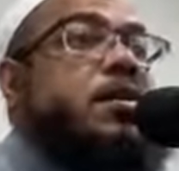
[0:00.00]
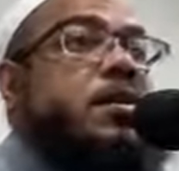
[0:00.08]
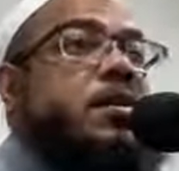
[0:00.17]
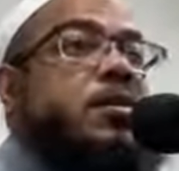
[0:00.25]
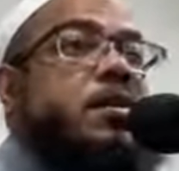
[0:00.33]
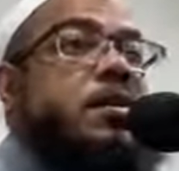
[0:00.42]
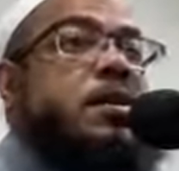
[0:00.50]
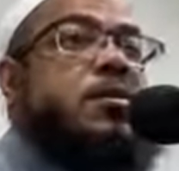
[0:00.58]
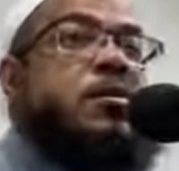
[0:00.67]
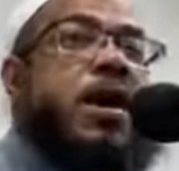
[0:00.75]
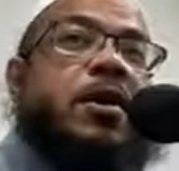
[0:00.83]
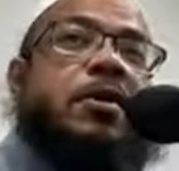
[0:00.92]
the, the,
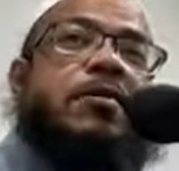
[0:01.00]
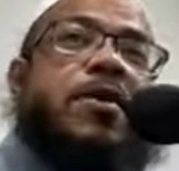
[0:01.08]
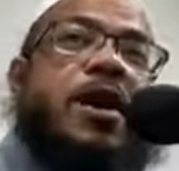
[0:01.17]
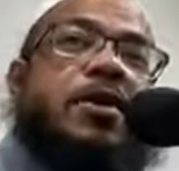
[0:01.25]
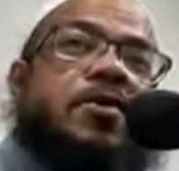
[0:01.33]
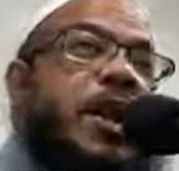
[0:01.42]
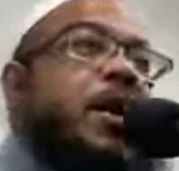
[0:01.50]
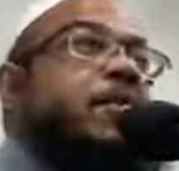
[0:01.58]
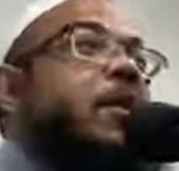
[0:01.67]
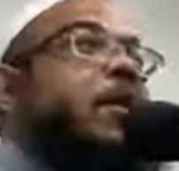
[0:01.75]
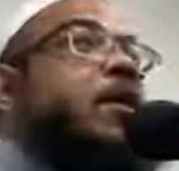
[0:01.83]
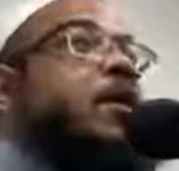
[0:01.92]
the Battle of
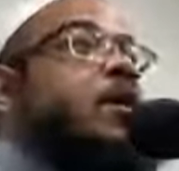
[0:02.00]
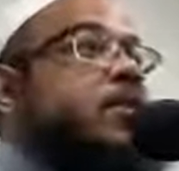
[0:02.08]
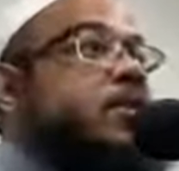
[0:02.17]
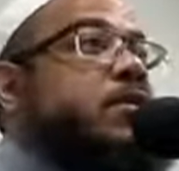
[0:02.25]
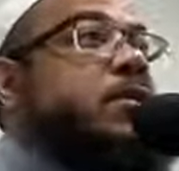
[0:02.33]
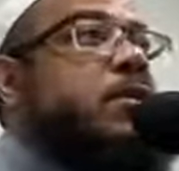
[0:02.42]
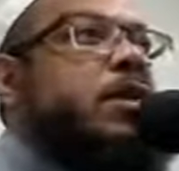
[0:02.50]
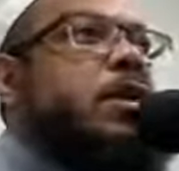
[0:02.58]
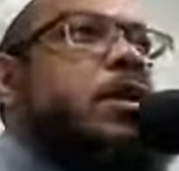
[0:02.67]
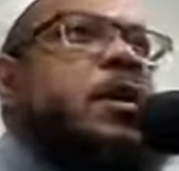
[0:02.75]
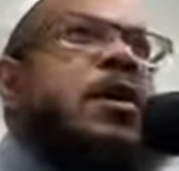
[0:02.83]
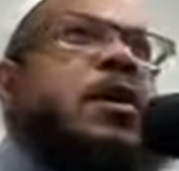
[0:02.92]
Ahzab, he missed,
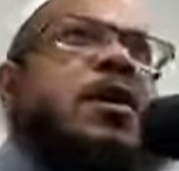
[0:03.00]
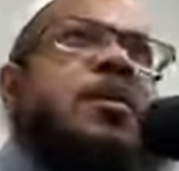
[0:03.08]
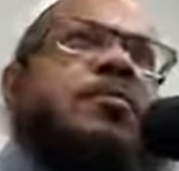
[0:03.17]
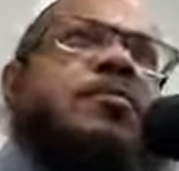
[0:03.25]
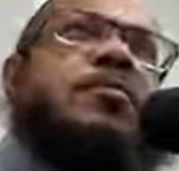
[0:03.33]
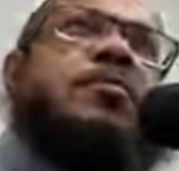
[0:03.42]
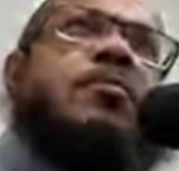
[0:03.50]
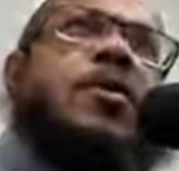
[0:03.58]
um,